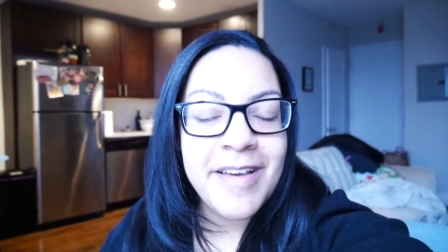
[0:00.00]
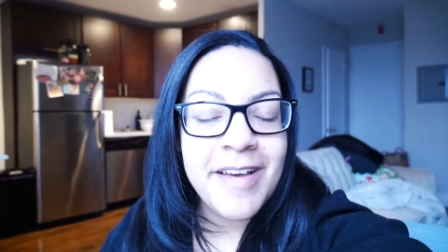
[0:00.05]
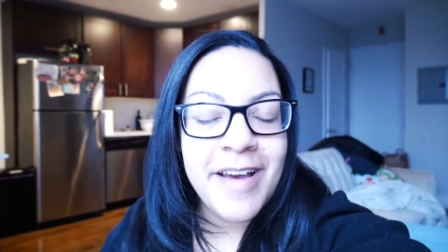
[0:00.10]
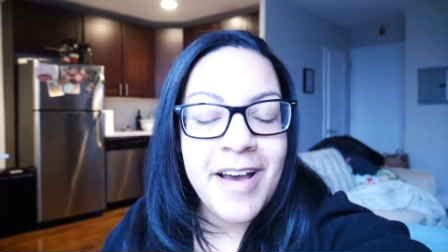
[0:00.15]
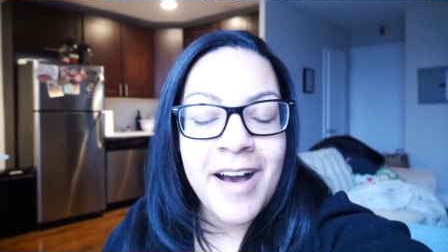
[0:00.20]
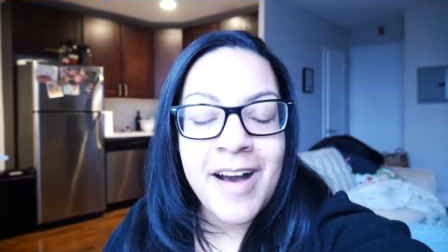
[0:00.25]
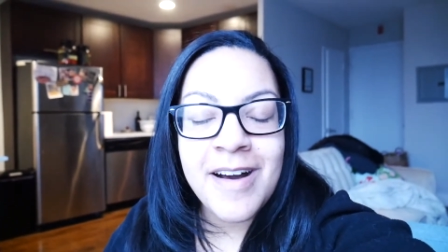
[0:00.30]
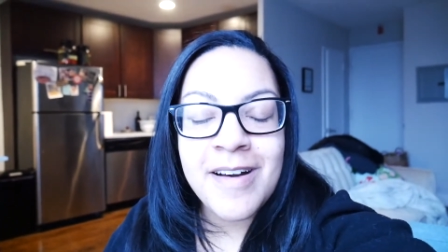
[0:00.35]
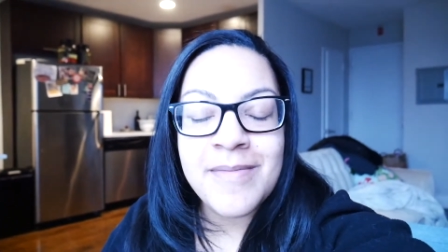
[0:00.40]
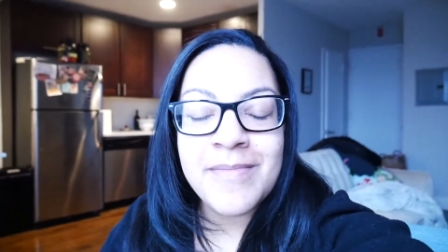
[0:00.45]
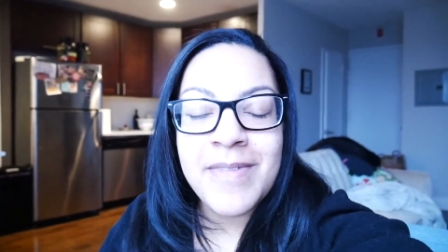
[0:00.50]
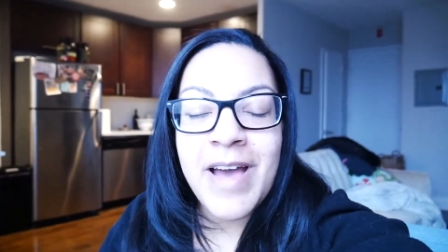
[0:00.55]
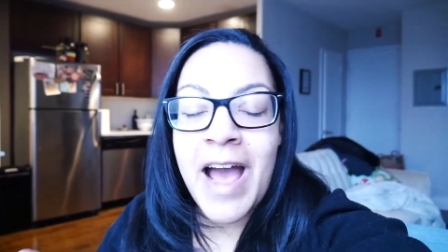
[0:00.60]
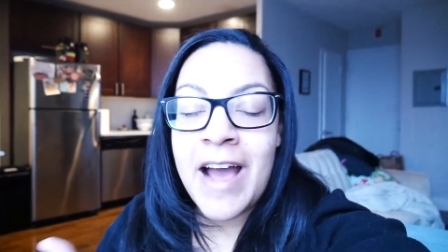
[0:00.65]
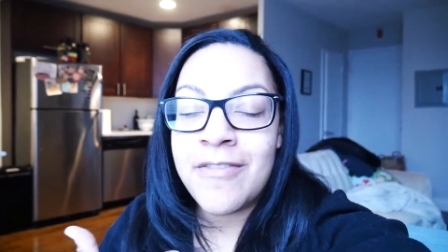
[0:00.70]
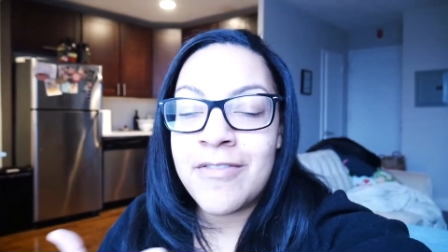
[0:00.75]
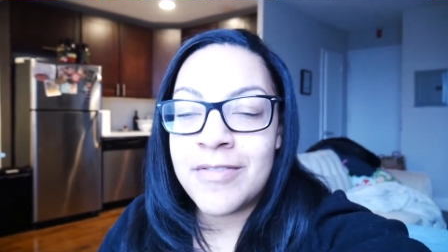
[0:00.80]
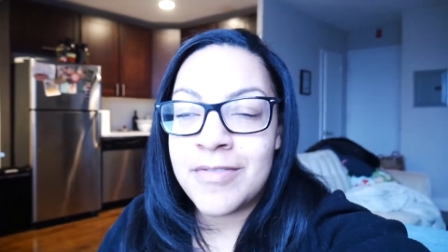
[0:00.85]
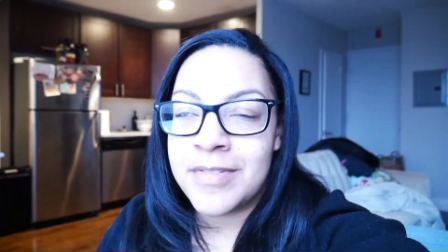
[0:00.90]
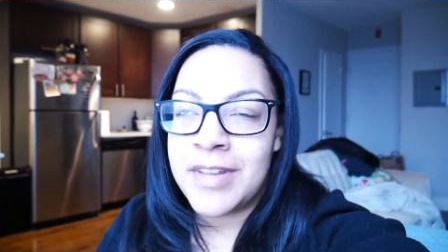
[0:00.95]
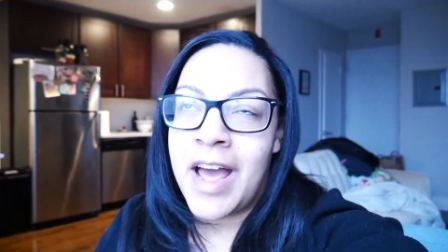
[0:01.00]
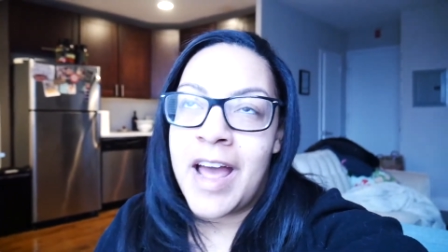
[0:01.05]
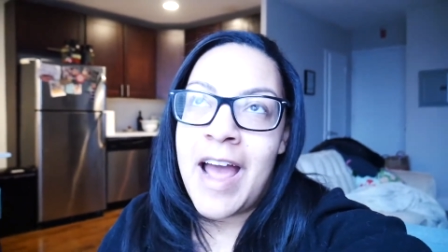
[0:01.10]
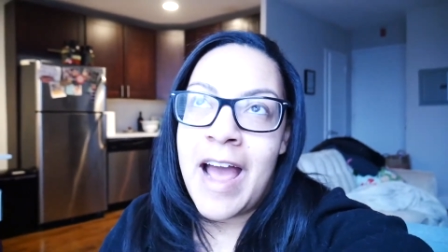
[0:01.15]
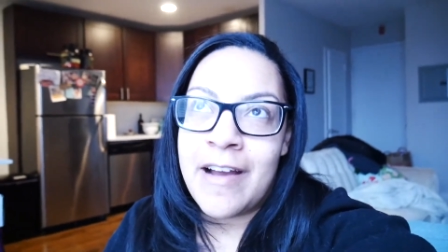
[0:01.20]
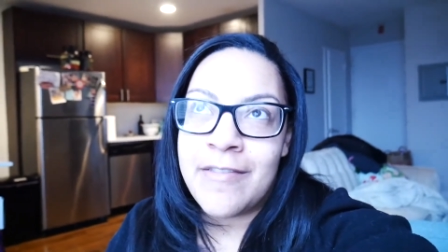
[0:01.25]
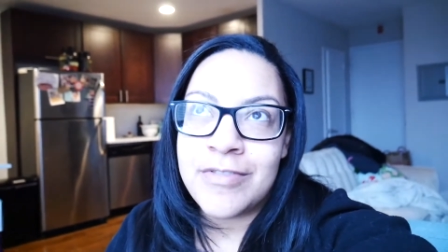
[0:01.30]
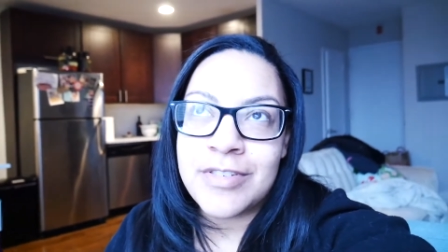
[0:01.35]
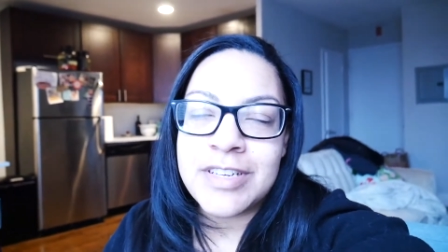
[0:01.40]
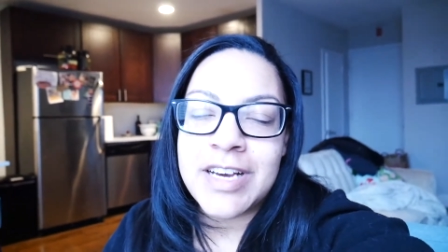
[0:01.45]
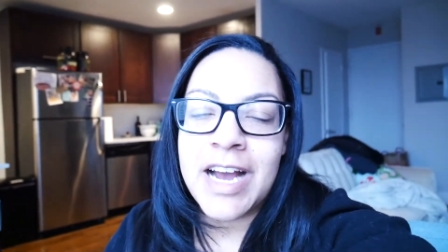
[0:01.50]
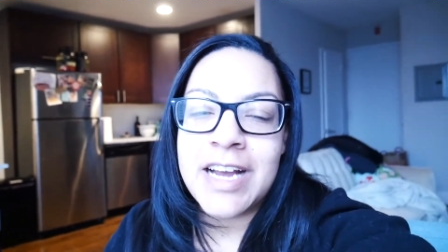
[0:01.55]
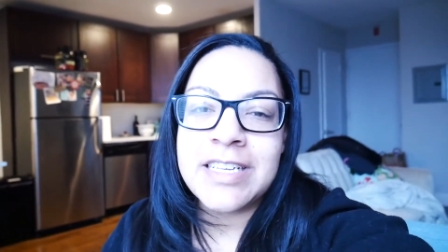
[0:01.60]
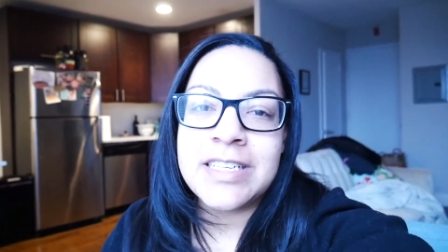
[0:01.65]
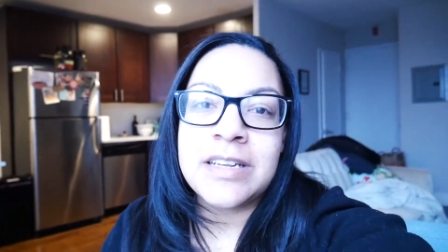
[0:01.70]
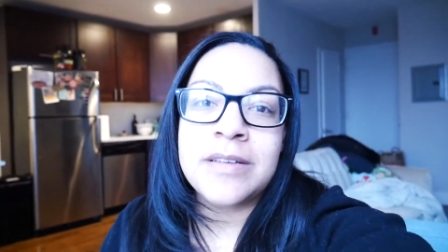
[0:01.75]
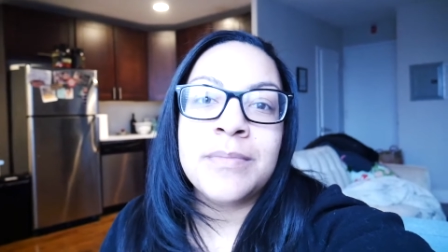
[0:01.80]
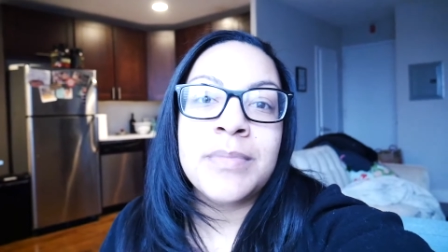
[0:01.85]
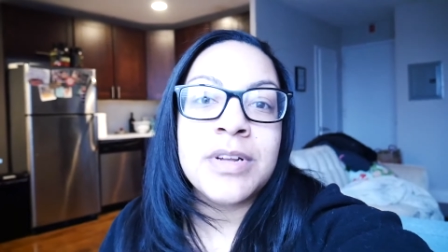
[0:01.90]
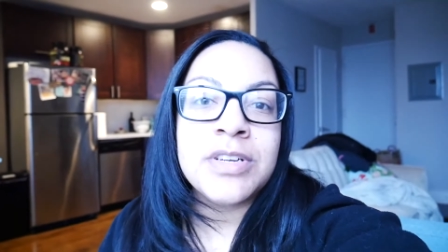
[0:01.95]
not advertising,